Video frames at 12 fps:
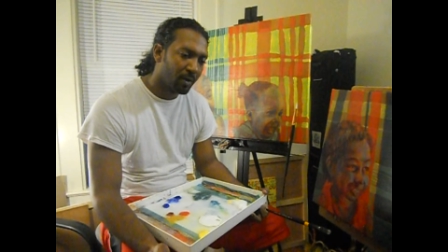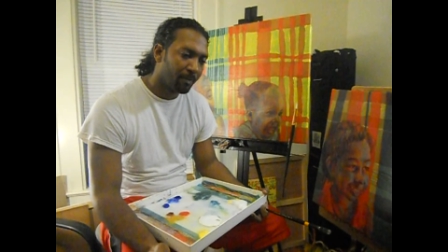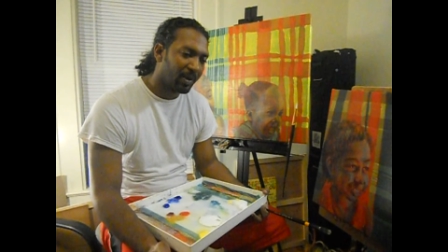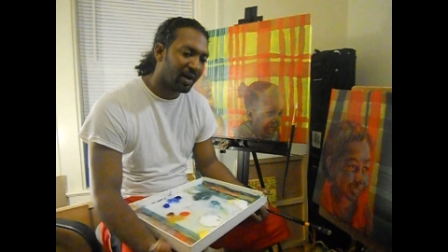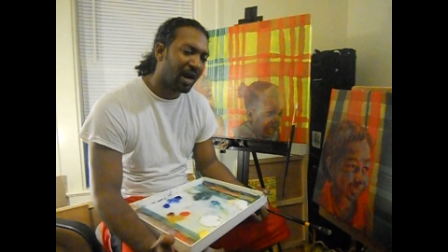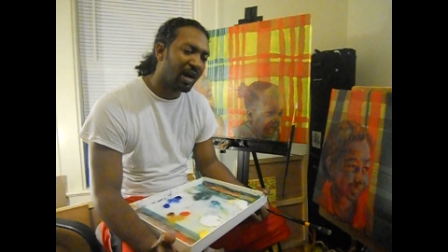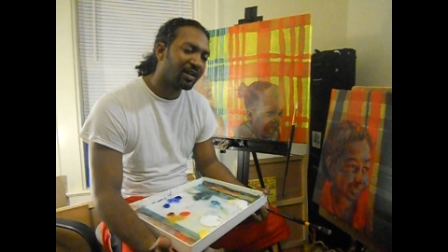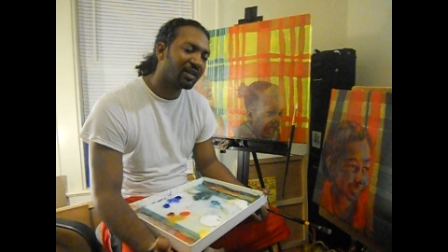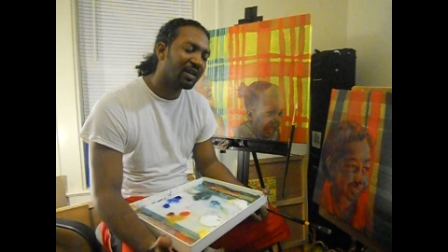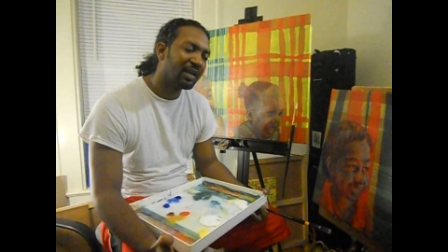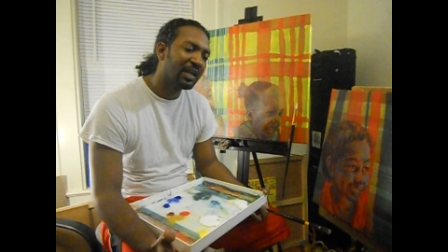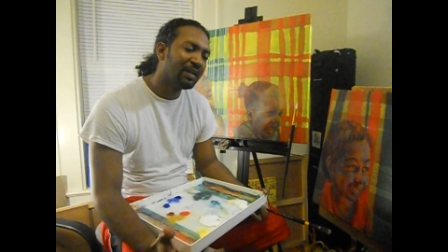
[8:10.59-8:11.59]
but art
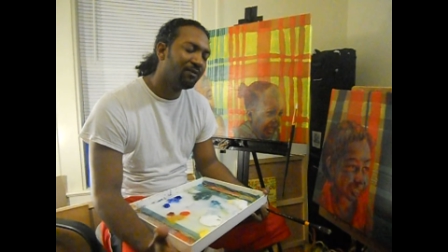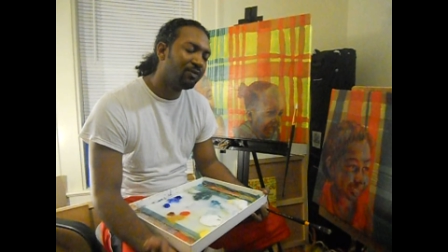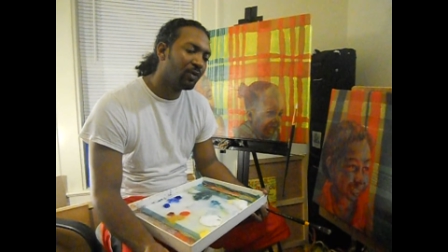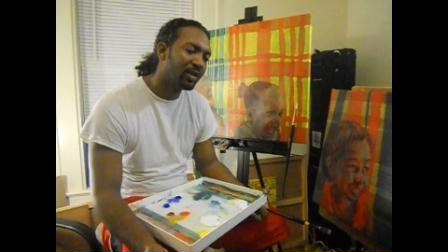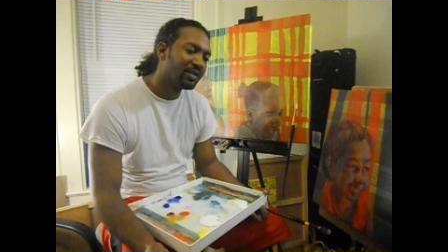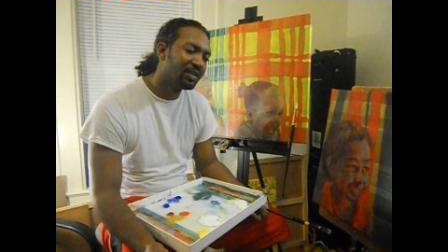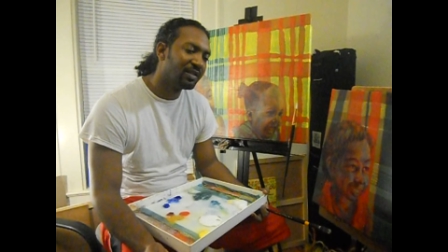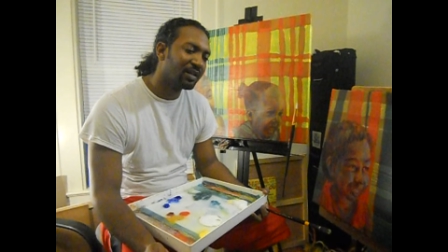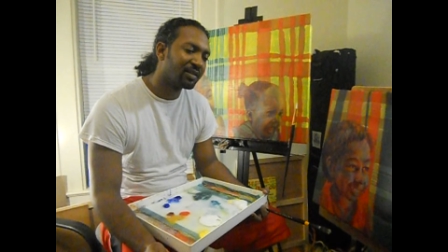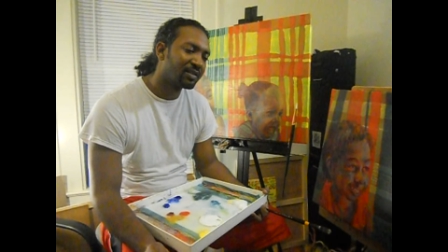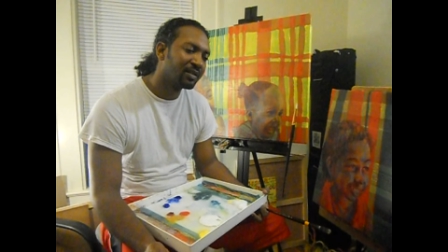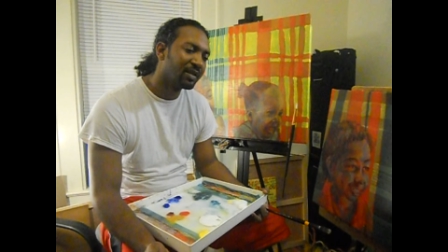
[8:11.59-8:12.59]
influences
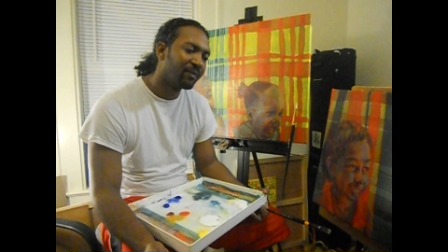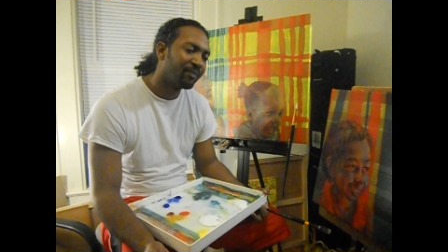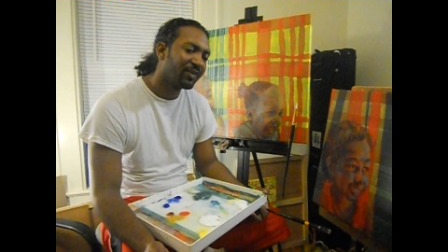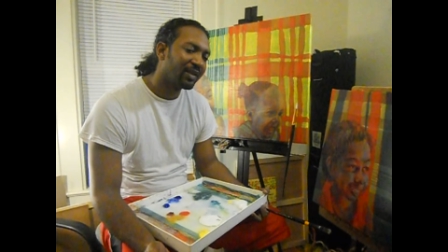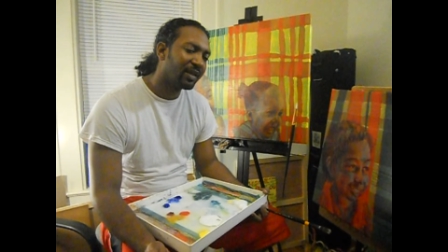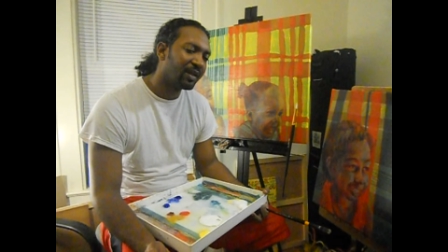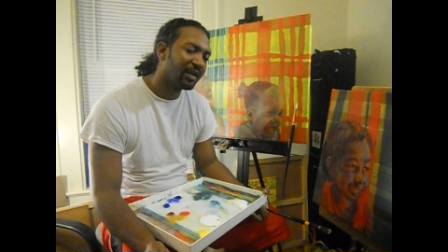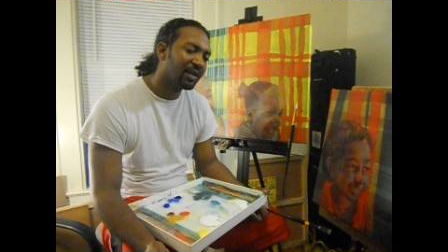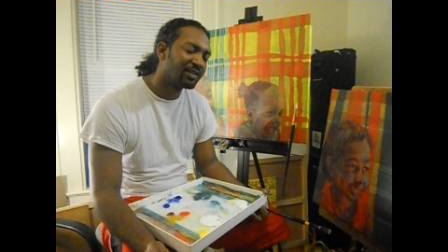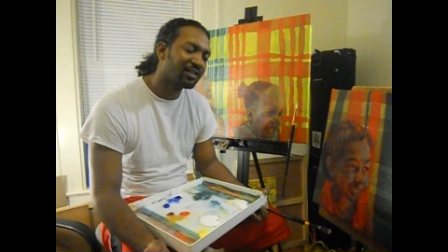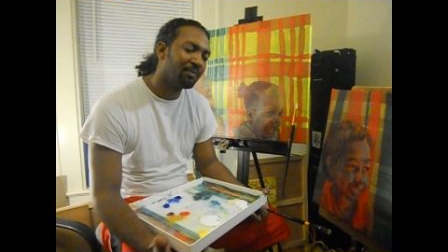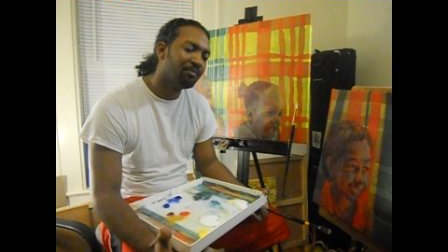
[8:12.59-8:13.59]
us in a
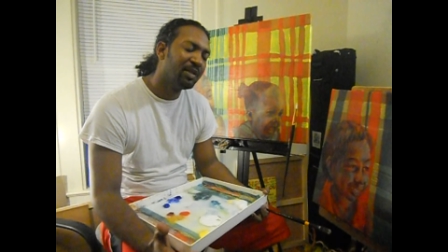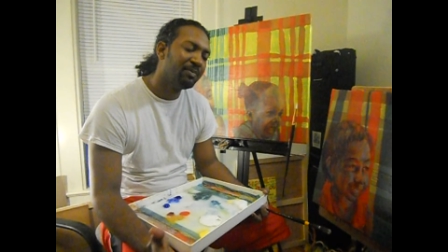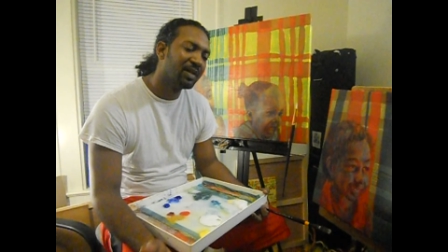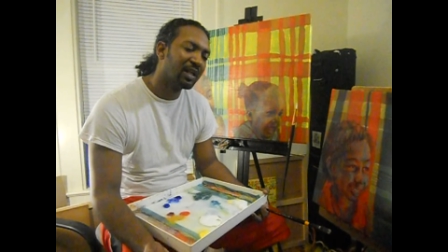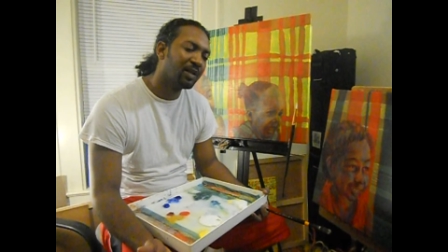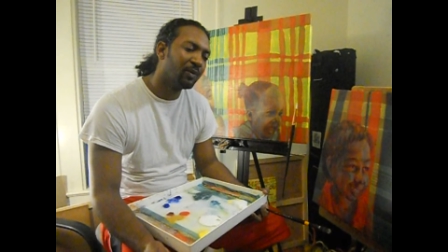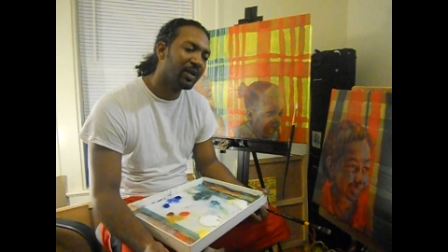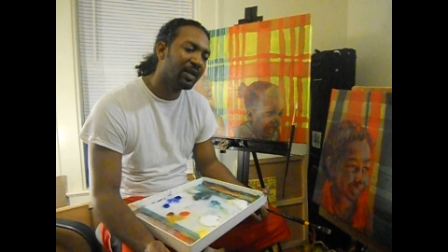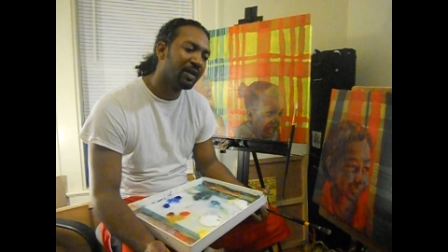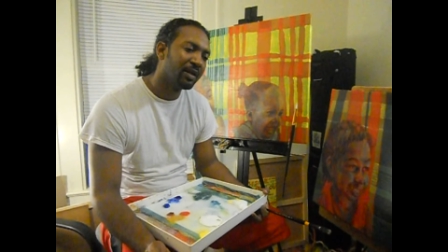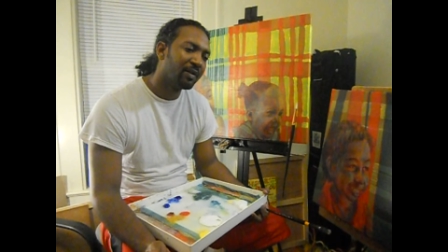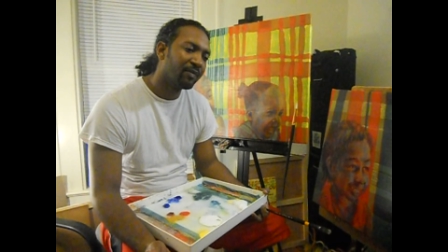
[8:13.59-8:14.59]
subliminal way
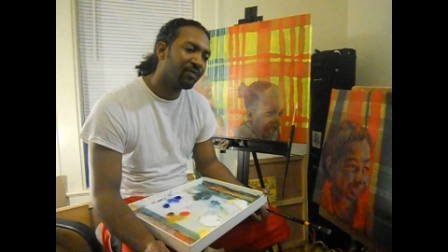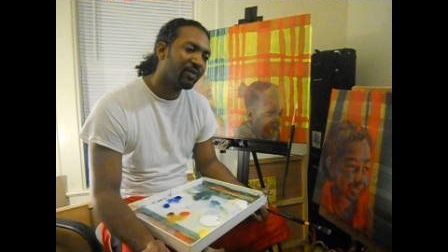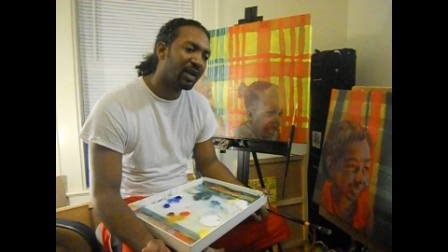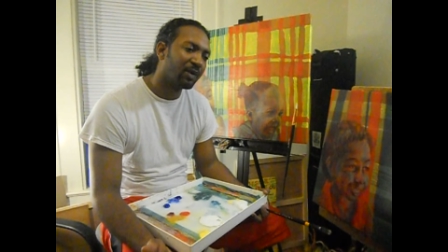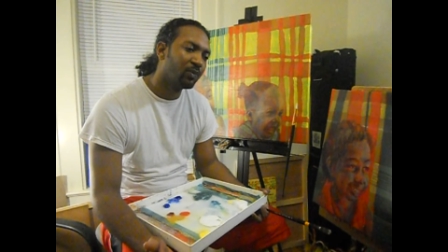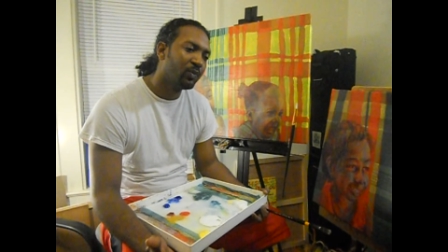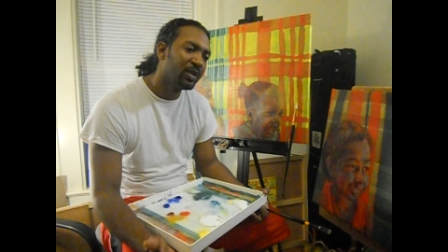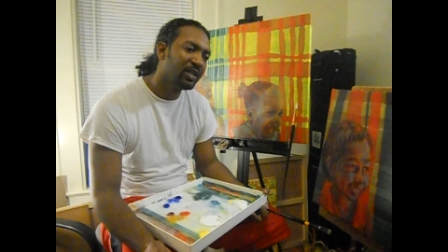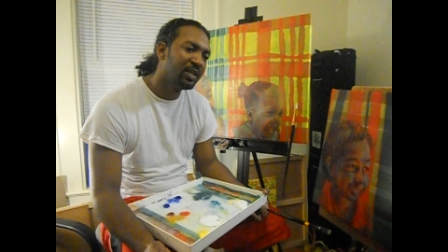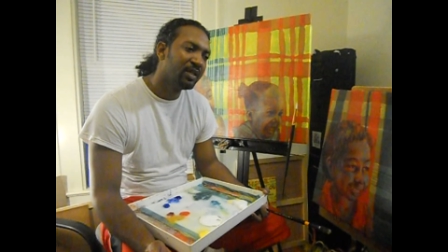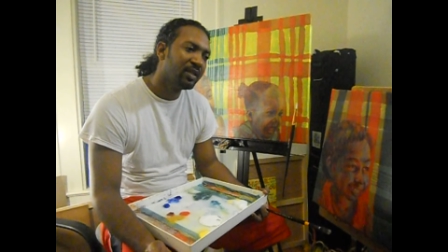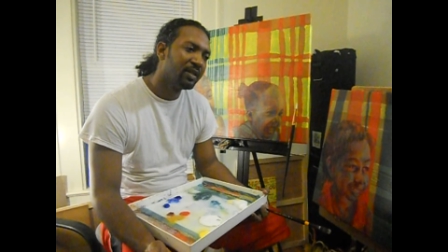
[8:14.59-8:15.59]
that we